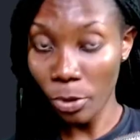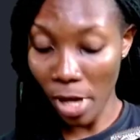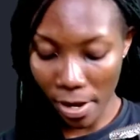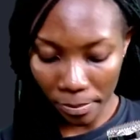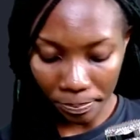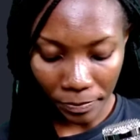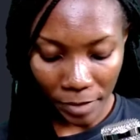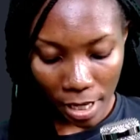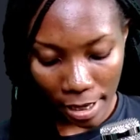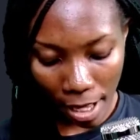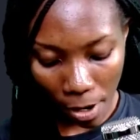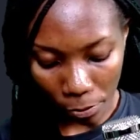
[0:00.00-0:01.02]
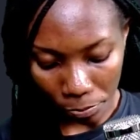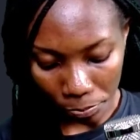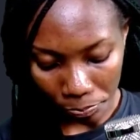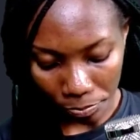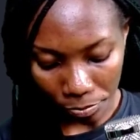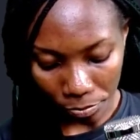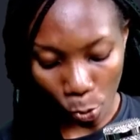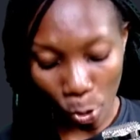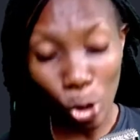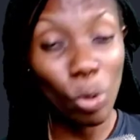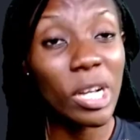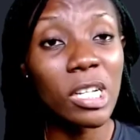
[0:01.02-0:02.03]
Okay, now
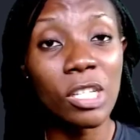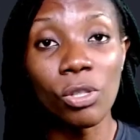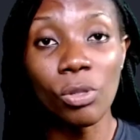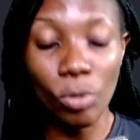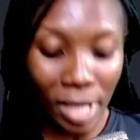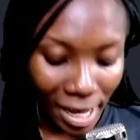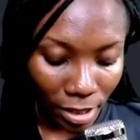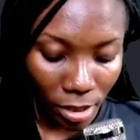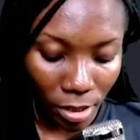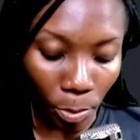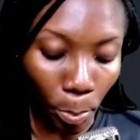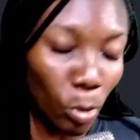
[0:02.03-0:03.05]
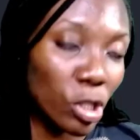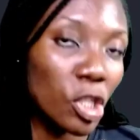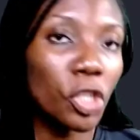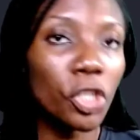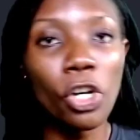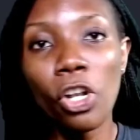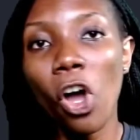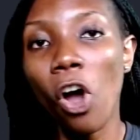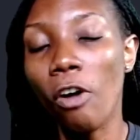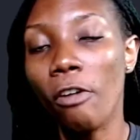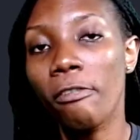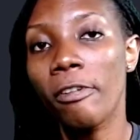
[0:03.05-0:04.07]
we're doing this to get the position
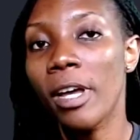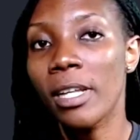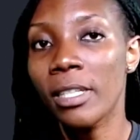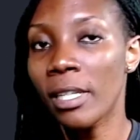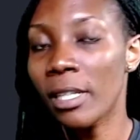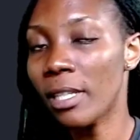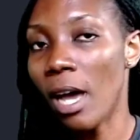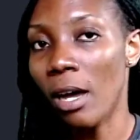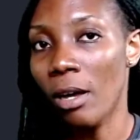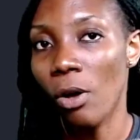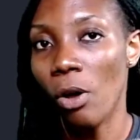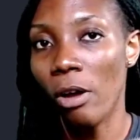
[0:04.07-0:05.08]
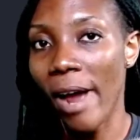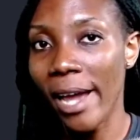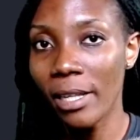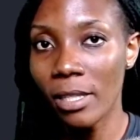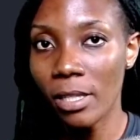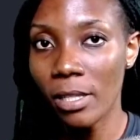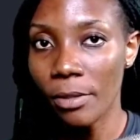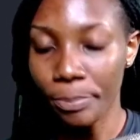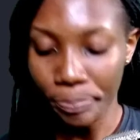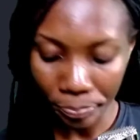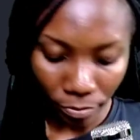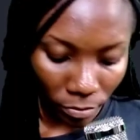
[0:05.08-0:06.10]
of theta. All right,
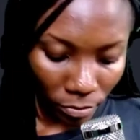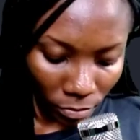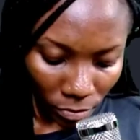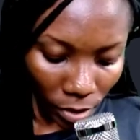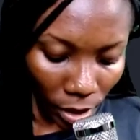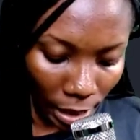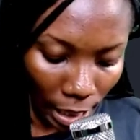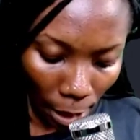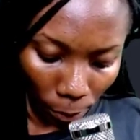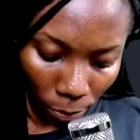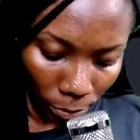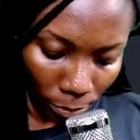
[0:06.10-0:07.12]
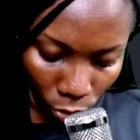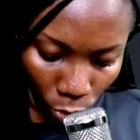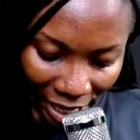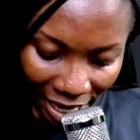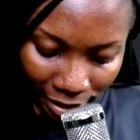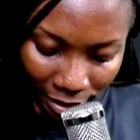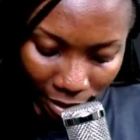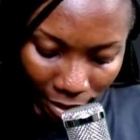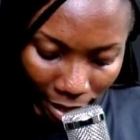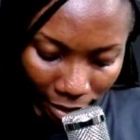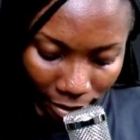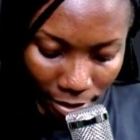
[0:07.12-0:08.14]
now you can see
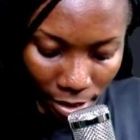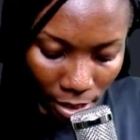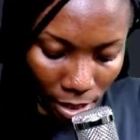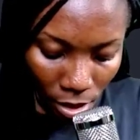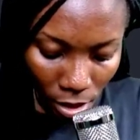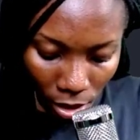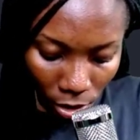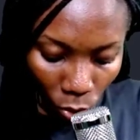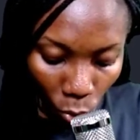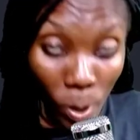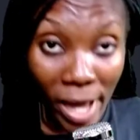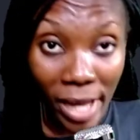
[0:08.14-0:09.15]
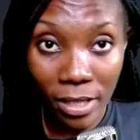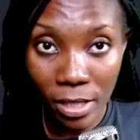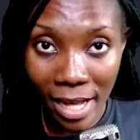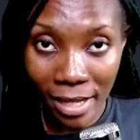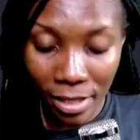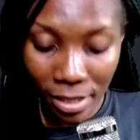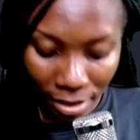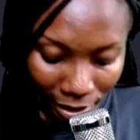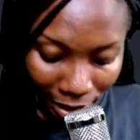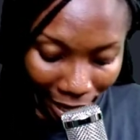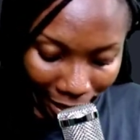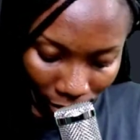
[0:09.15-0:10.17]
that the weight, that is the
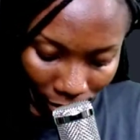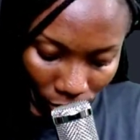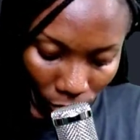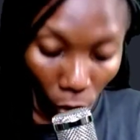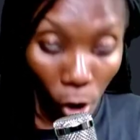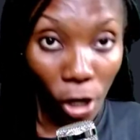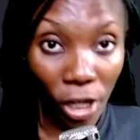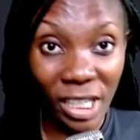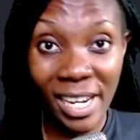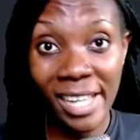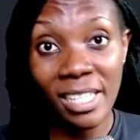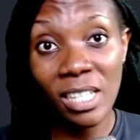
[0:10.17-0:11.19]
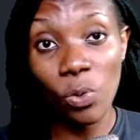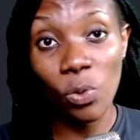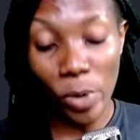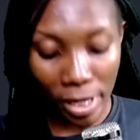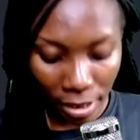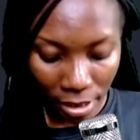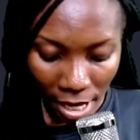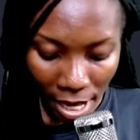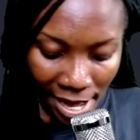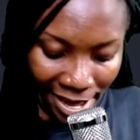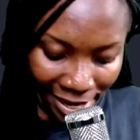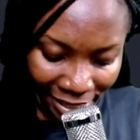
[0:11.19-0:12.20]
line indicating the weight,
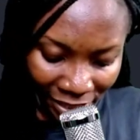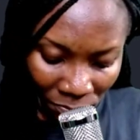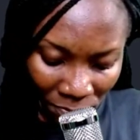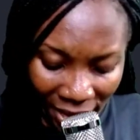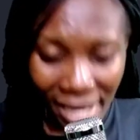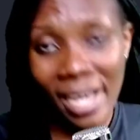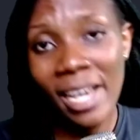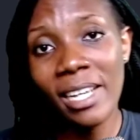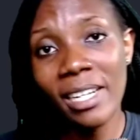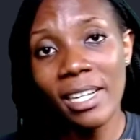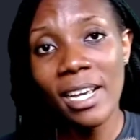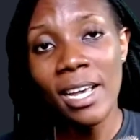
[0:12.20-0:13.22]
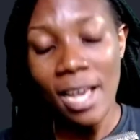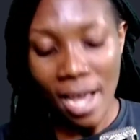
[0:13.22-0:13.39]
is making